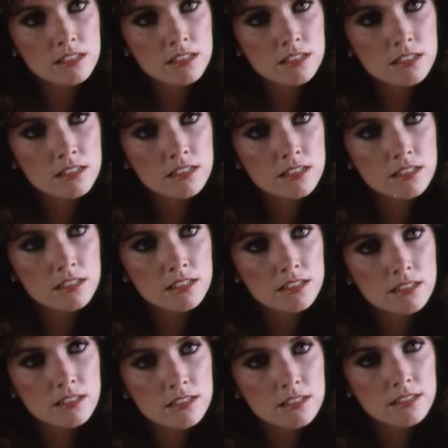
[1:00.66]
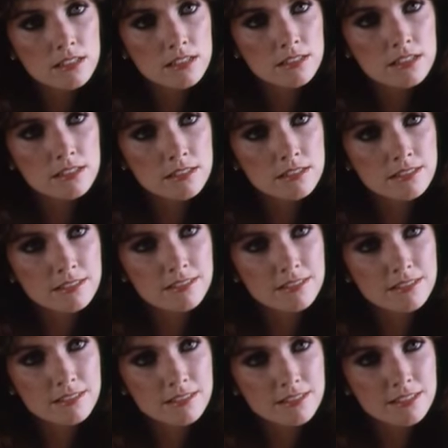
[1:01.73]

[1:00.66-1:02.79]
No one is speaking in this clip.